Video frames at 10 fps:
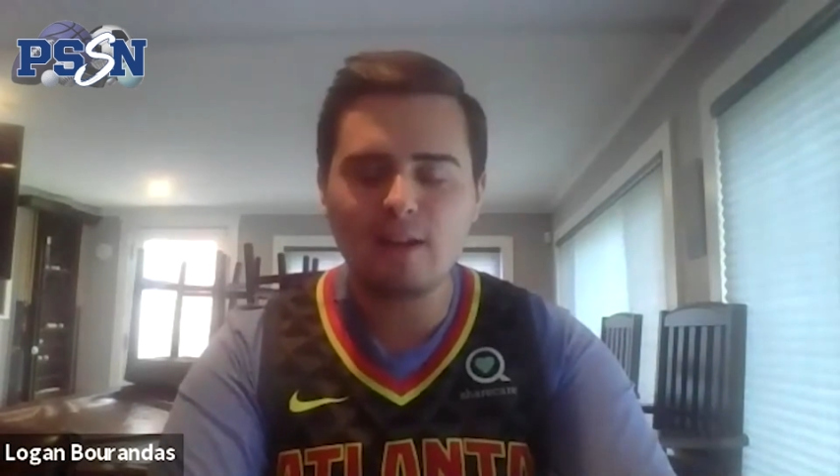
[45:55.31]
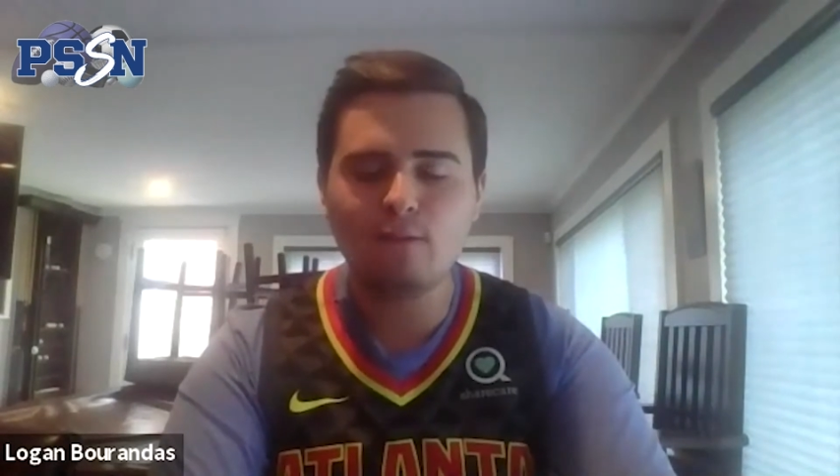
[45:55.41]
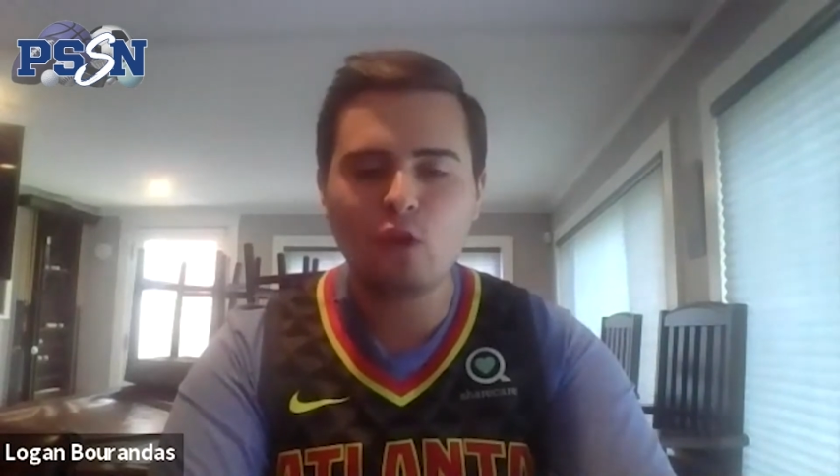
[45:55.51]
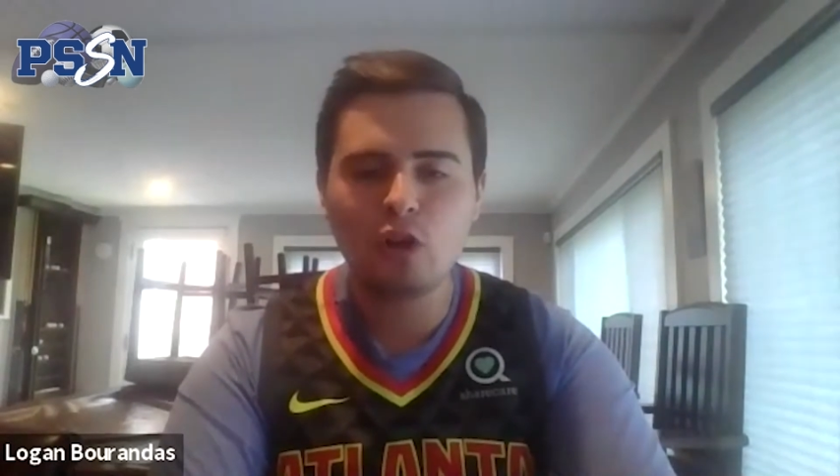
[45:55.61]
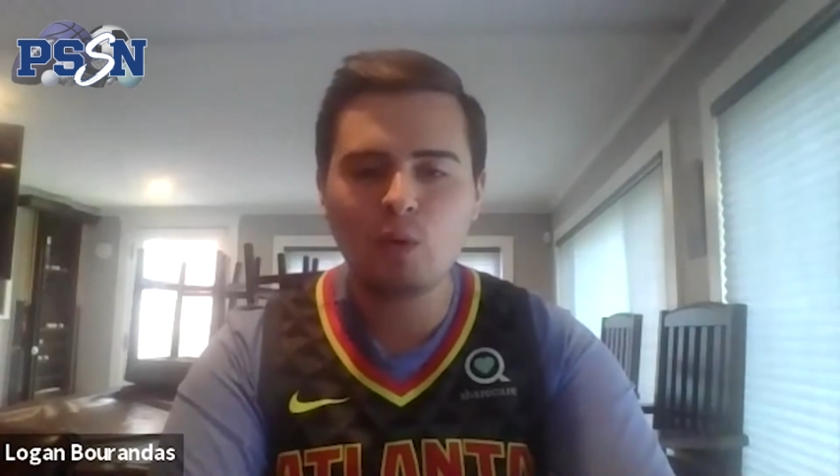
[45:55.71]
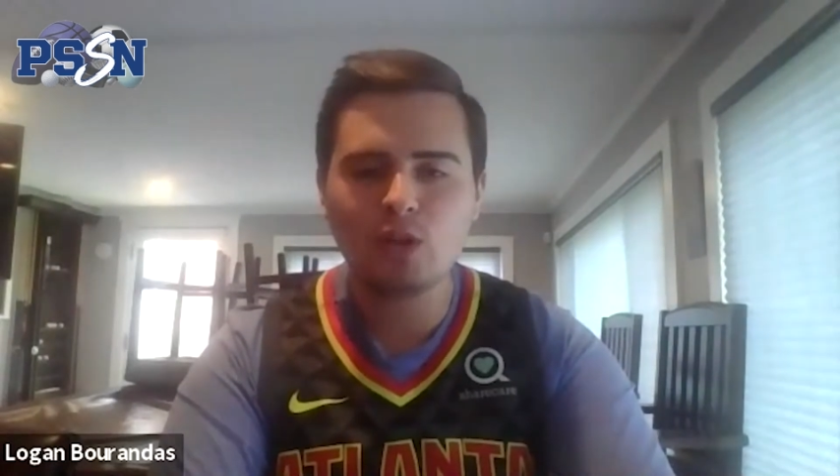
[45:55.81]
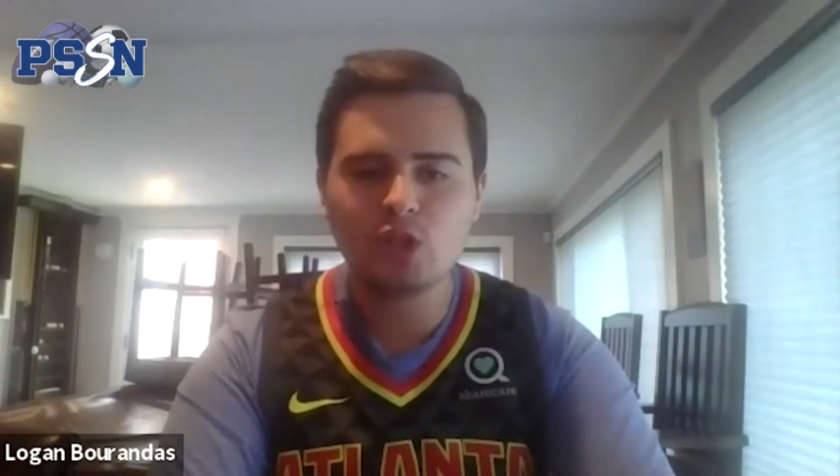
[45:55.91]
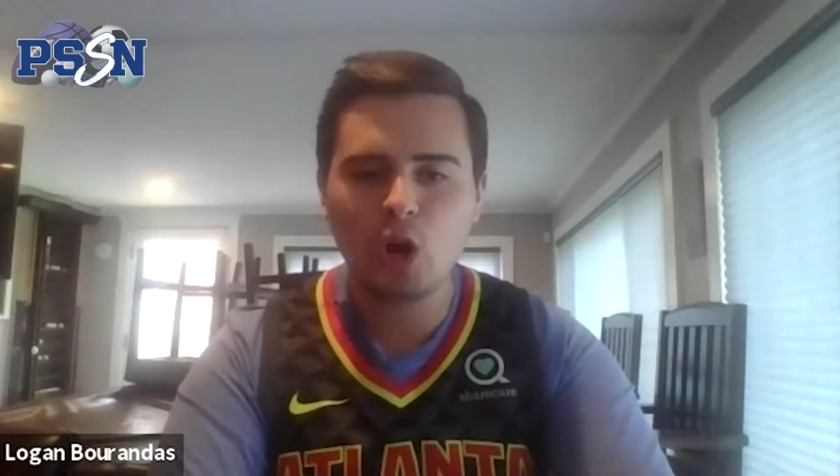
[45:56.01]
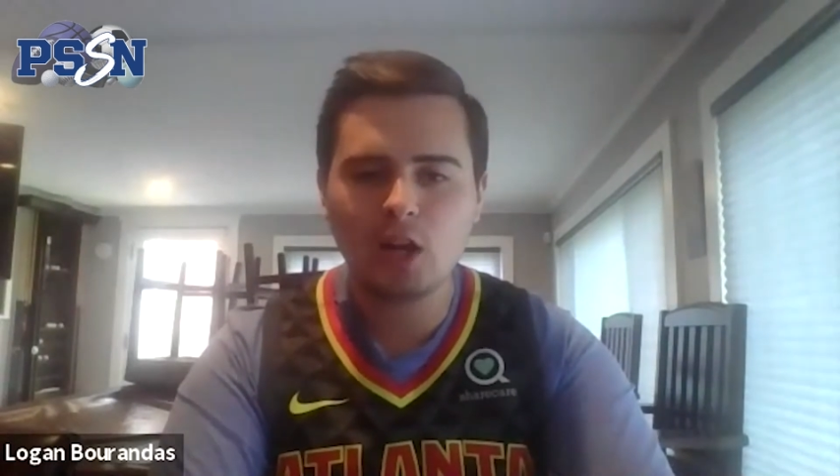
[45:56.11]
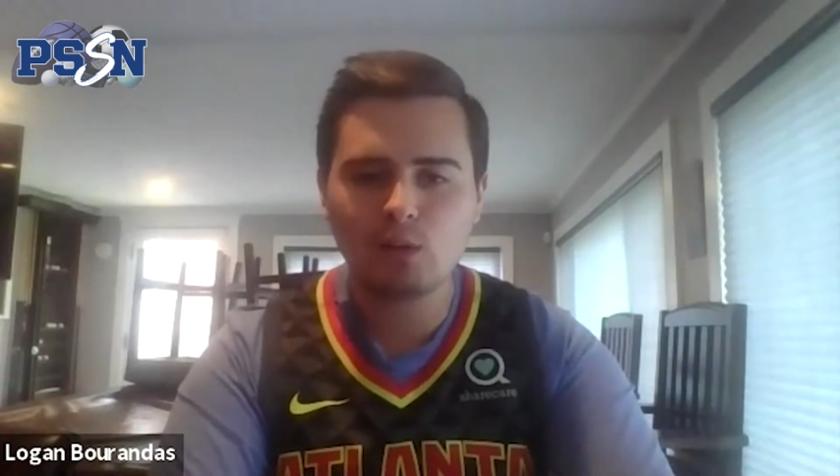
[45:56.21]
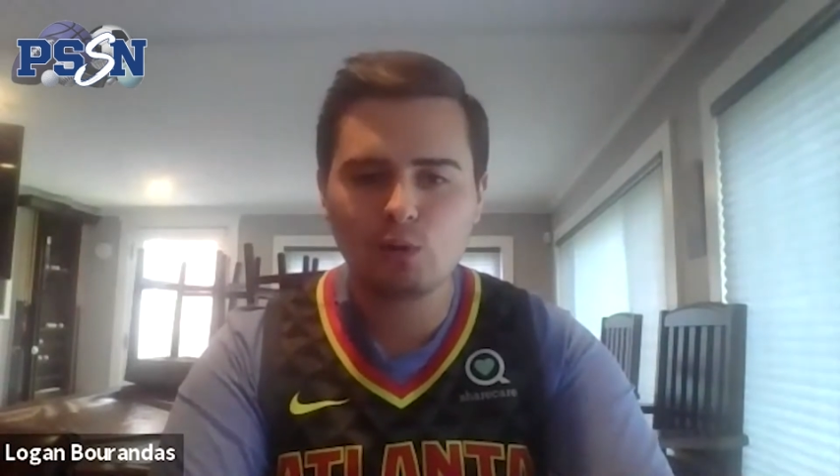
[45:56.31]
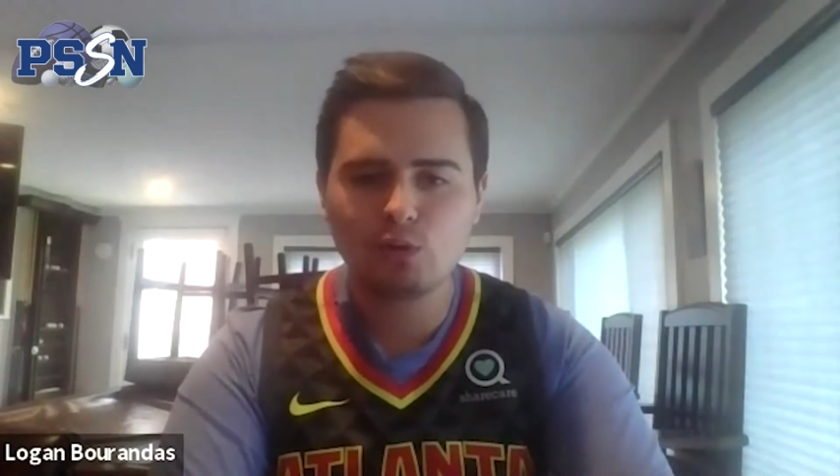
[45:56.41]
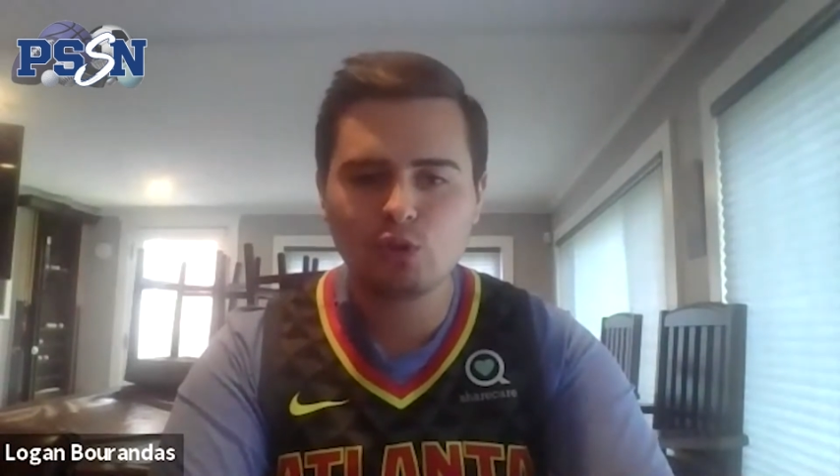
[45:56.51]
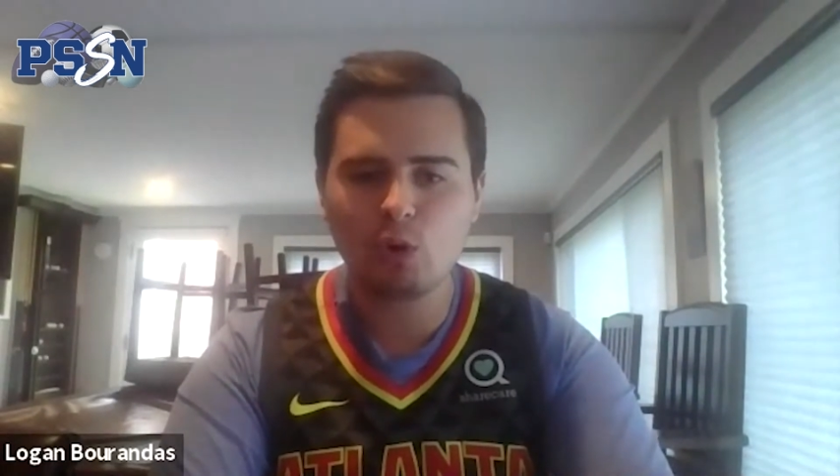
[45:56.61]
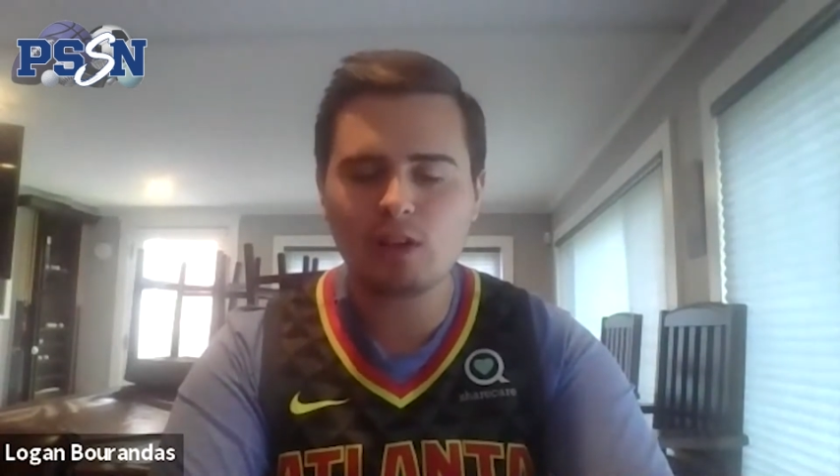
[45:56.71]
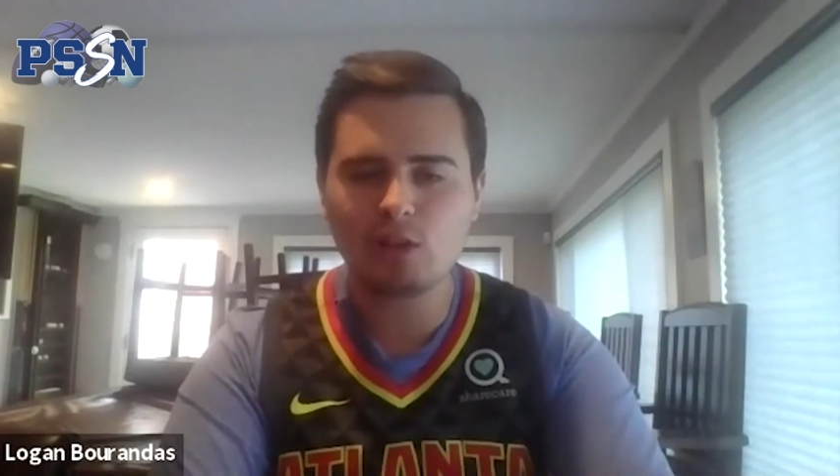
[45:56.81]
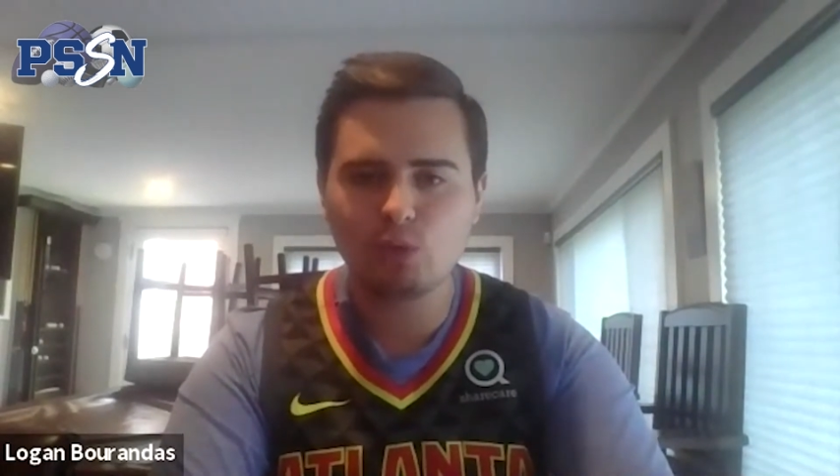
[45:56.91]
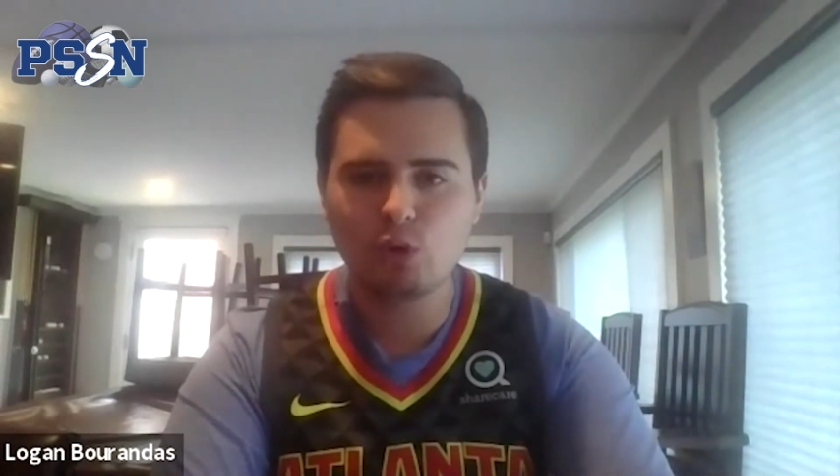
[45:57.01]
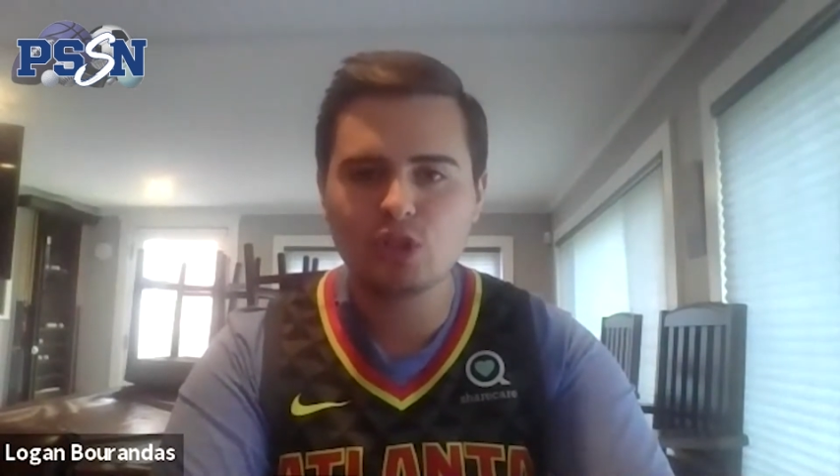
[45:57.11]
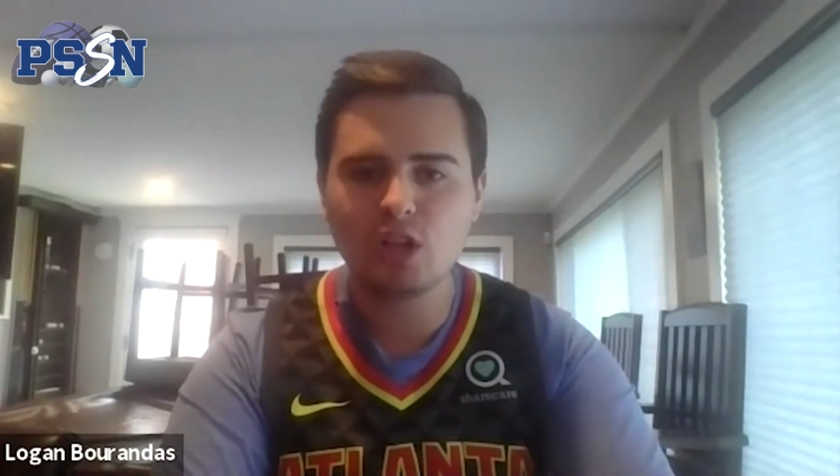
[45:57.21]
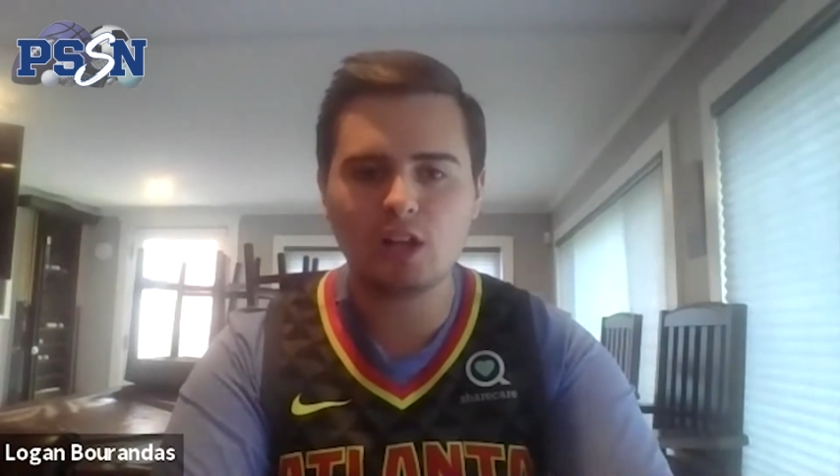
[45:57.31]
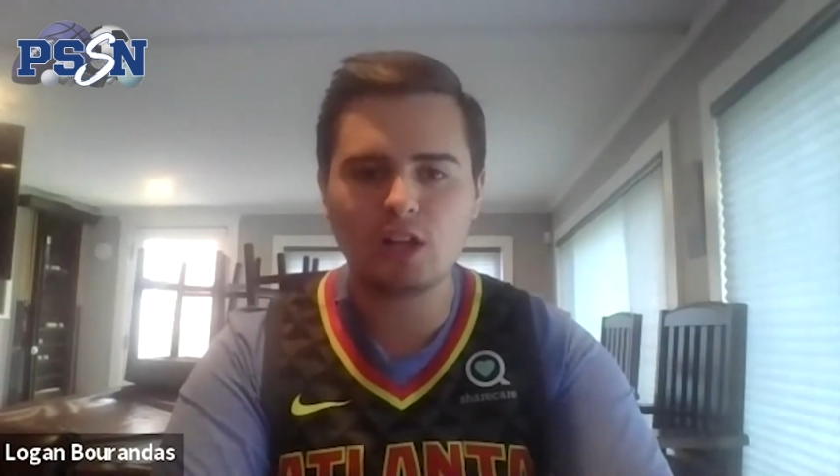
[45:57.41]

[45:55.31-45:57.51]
of feuded with Tony La Russa